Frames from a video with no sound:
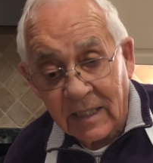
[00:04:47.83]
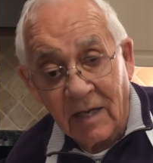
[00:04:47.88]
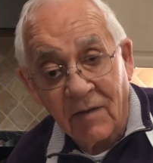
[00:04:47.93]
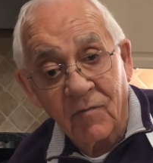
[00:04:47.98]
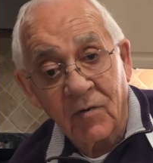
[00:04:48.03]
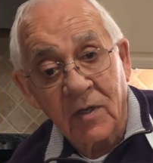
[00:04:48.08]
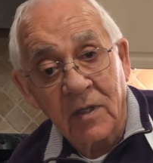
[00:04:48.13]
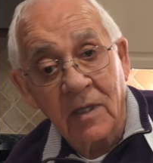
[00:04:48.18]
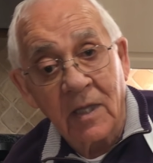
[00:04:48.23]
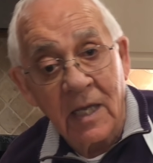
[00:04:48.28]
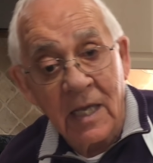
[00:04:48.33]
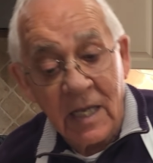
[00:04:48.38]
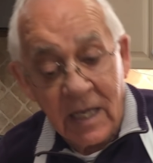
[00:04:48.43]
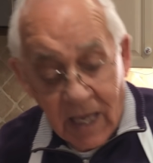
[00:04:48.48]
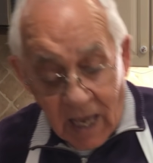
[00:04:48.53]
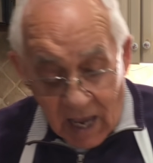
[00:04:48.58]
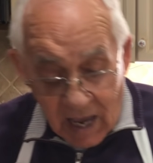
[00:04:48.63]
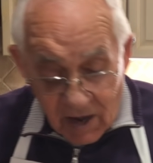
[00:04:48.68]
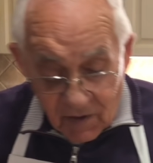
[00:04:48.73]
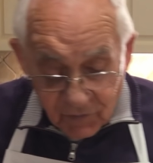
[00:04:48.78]
everything.
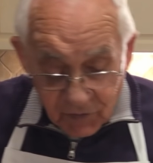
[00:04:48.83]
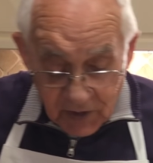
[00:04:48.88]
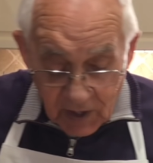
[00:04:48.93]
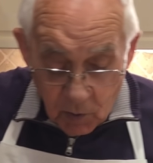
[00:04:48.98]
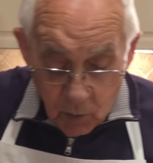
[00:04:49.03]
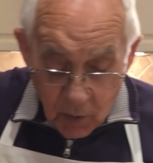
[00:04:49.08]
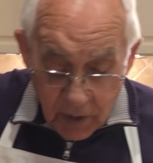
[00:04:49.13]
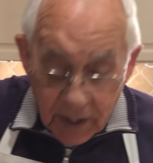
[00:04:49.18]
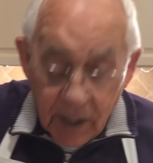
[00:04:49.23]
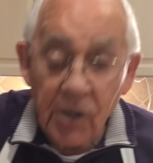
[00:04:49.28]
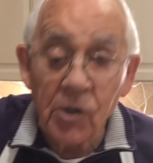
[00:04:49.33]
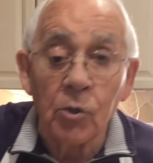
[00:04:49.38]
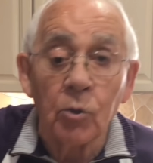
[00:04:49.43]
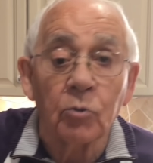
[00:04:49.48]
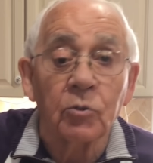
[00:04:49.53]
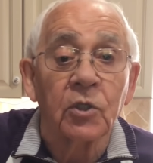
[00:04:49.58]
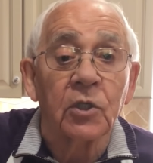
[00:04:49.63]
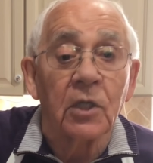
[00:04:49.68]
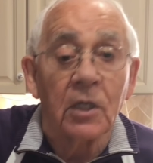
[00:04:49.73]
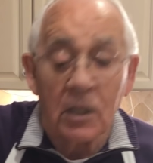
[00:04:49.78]
After I want to
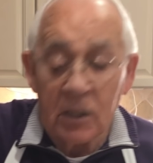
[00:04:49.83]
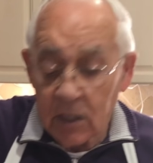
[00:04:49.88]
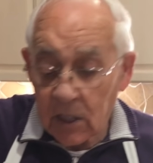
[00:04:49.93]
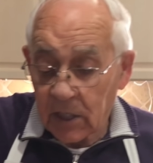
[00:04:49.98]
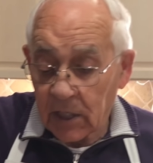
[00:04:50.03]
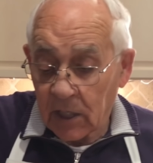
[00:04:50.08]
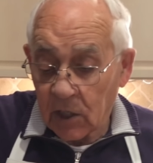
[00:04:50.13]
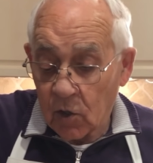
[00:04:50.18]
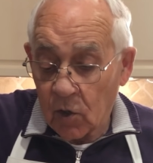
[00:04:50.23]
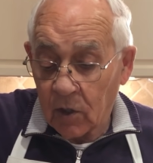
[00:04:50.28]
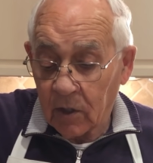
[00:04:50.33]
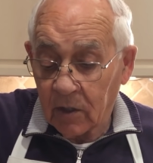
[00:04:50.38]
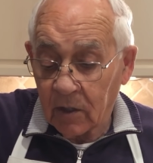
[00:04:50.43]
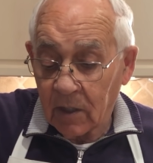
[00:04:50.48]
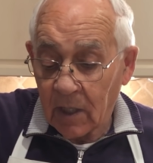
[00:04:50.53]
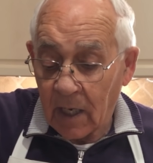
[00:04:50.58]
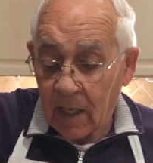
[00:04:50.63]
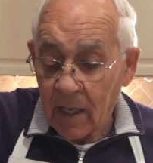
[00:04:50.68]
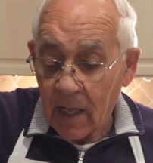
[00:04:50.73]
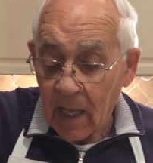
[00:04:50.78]
use the
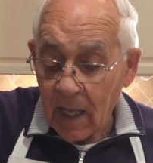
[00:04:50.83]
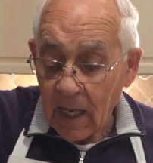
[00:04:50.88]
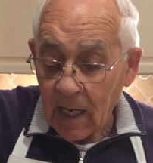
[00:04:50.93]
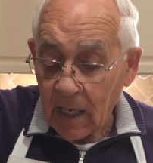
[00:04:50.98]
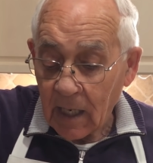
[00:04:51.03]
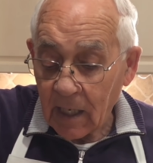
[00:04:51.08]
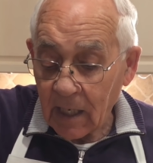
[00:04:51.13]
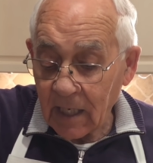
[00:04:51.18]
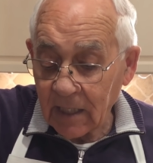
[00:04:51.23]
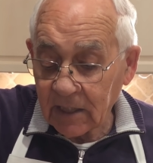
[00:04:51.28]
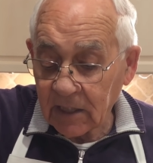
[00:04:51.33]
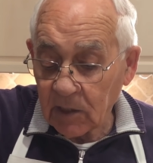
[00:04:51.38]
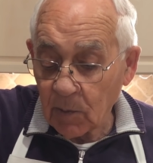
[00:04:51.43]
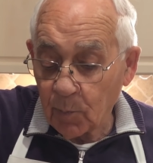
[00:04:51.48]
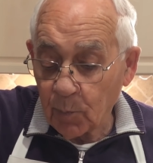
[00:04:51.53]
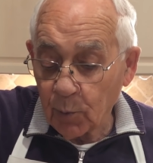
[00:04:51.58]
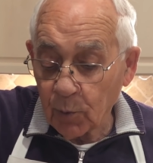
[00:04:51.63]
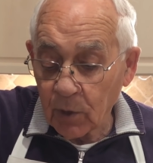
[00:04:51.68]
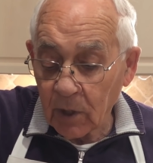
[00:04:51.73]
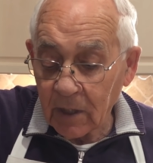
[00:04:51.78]
ricotta. Let's
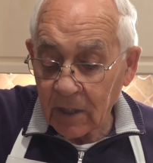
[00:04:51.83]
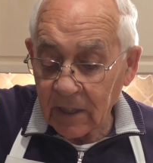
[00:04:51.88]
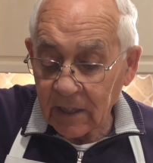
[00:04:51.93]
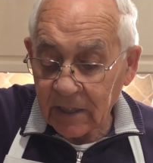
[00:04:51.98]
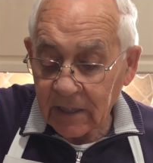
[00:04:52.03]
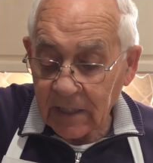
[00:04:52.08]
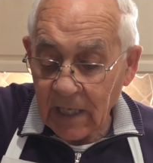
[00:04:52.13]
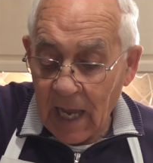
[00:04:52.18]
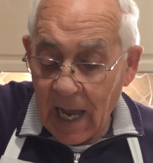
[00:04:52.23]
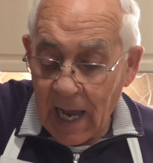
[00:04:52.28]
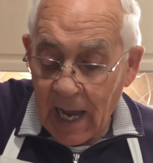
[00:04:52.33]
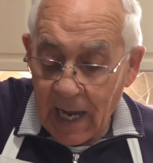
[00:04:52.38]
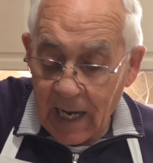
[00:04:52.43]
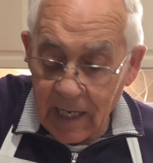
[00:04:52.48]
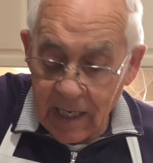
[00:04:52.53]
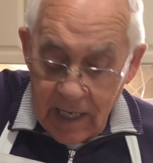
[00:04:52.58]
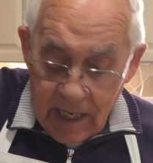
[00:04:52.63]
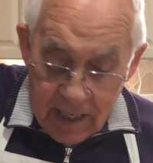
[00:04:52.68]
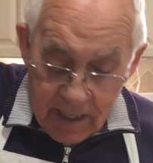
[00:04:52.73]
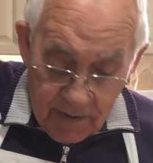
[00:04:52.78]
put this
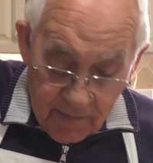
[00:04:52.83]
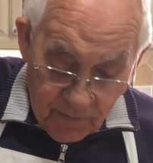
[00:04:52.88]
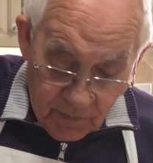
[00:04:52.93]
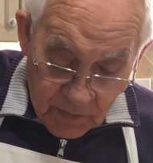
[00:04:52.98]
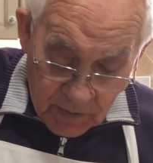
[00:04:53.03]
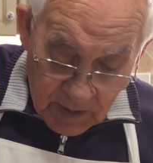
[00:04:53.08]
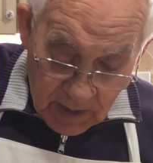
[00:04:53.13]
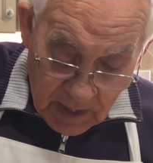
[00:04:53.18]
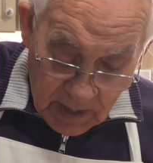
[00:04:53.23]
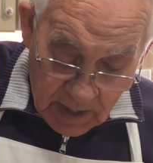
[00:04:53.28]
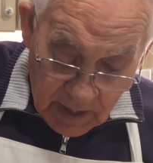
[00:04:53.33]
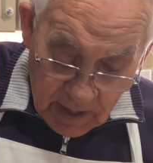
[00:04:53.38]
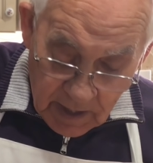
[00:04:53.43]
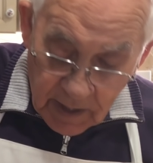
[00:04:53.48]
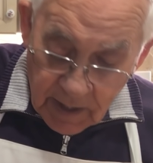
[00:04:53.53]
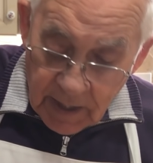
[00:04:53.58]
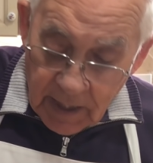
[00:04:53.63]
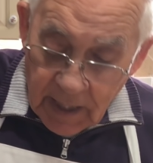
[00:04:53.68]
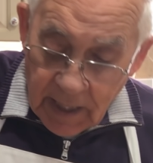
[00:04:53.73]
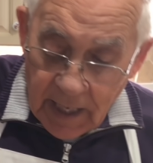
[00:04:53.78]
on.
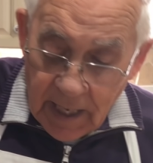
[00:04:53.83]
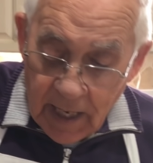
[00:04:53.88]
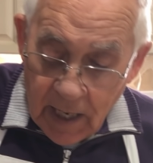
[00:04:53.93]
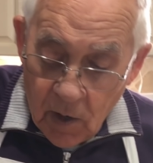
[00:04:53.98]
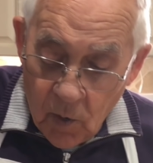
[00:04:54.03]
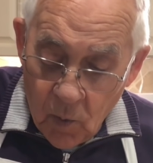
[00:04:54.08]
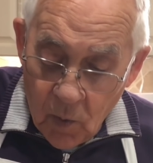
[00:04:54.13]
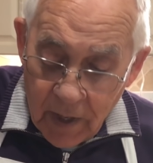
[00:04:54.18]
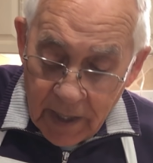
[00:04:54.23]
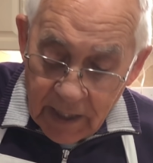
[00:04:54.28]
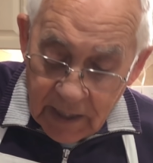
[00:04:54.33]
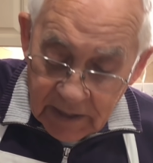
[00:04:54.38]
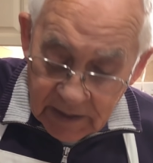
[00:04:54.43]
And I want to